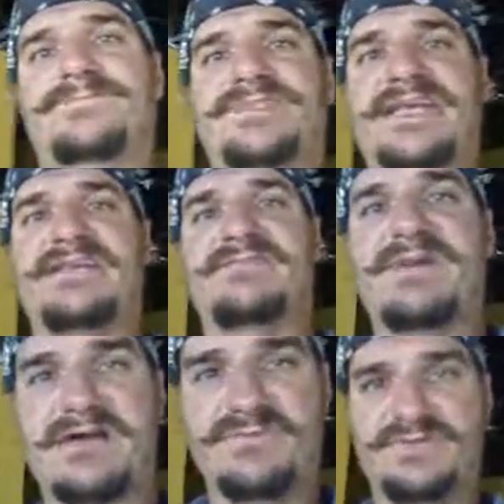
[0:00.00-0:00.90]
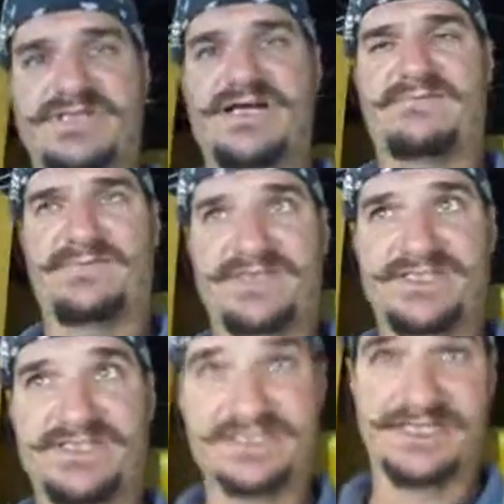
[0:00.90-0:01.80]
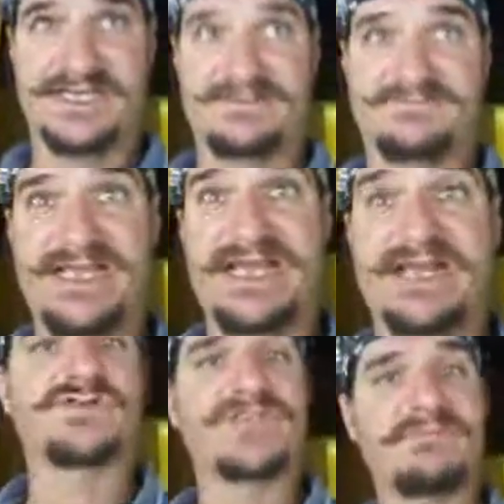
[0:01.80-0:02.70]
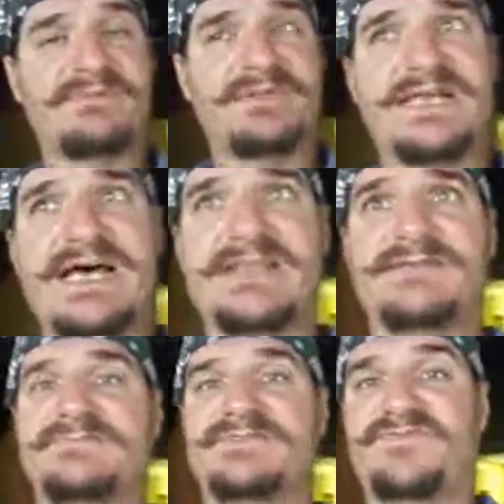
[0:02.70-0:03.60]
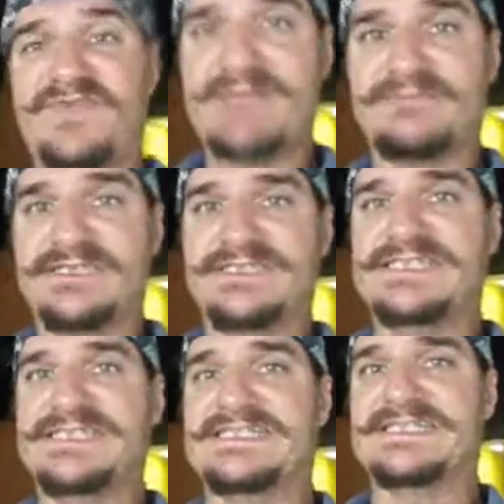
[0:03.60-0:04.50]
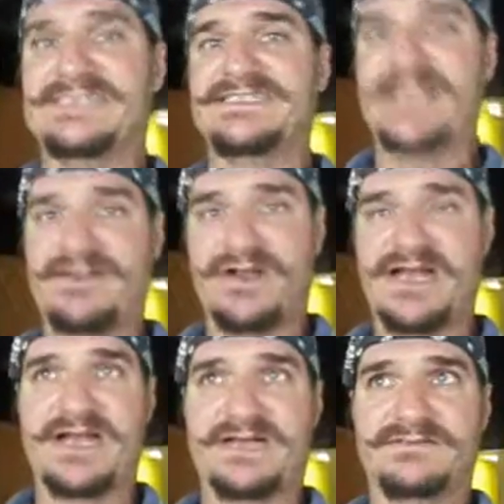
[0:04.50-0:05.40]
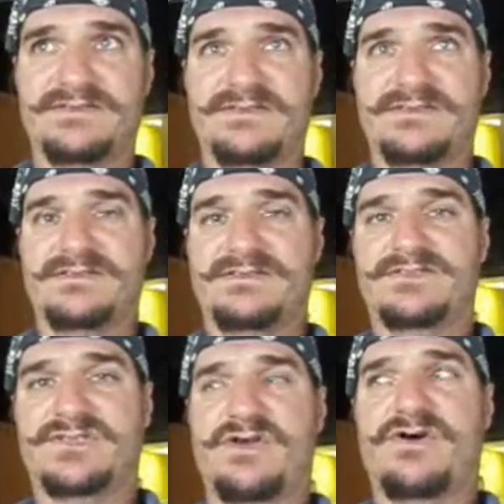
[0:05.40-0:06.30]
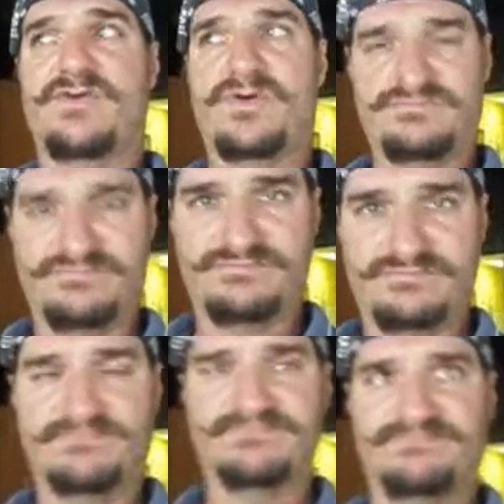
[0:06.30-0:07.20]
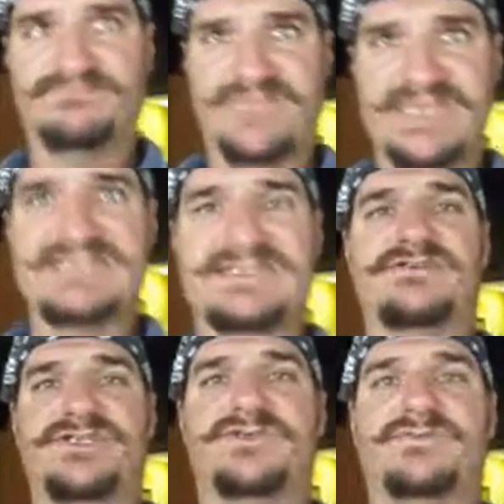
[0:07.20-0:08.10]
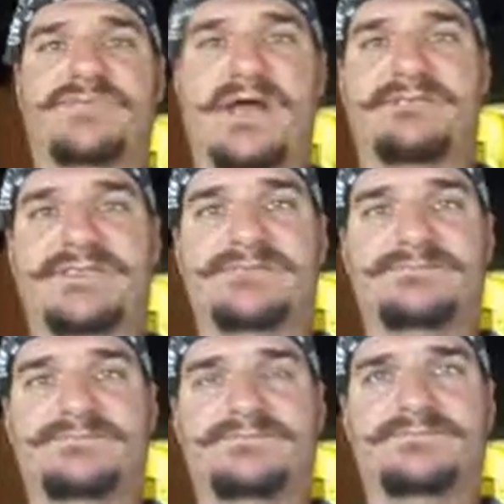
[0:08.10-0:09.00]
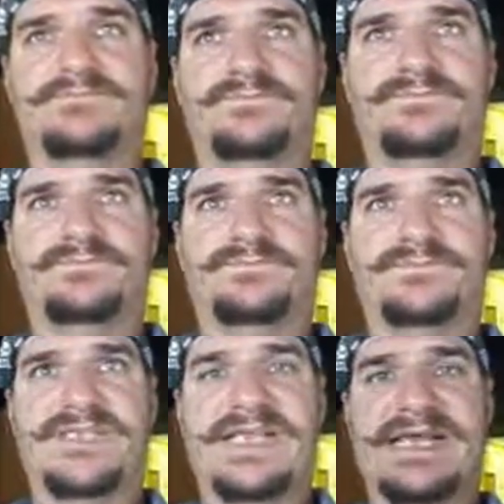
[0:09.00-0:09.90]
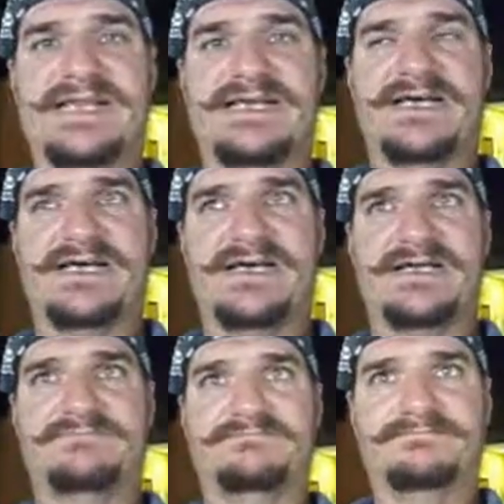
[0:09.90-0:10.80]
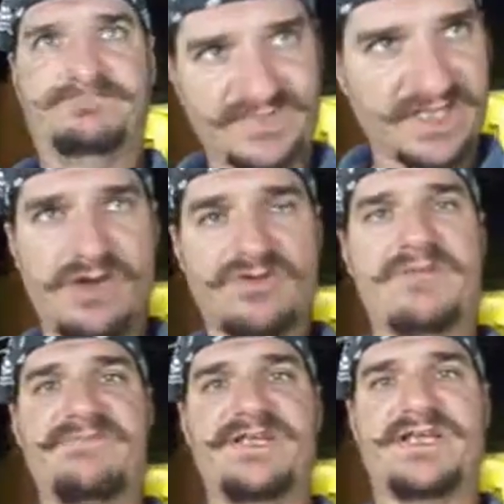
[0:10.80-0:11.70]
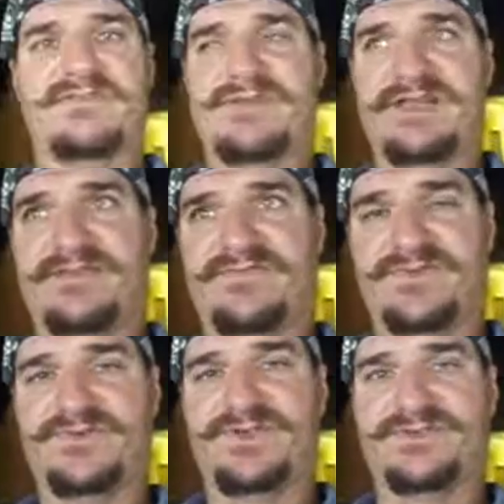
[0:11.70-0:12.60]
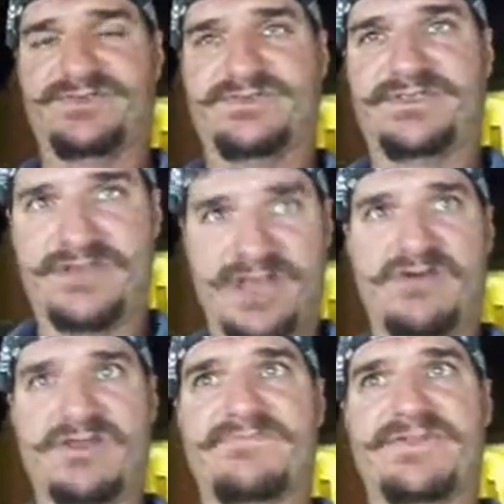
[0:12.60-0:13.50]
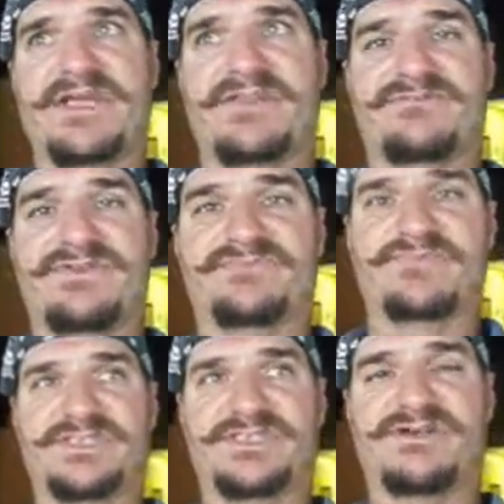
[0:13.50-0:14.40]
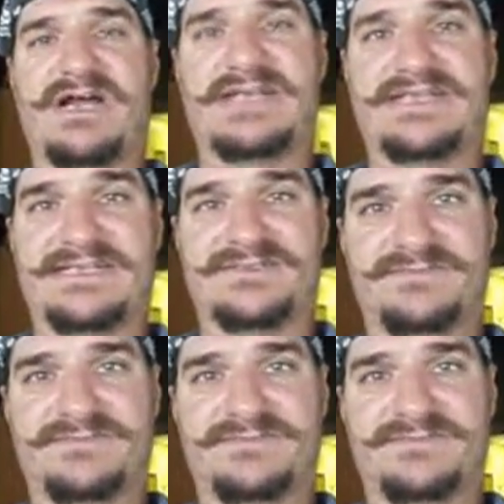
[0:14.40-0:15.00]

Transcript: saith Mahmoud Ahmadinejad. And Osama bin Laden's family is in Tehran. So, he's there too, probably. And they'll all come together, man, in a few years. They'll all come together when this trial ends.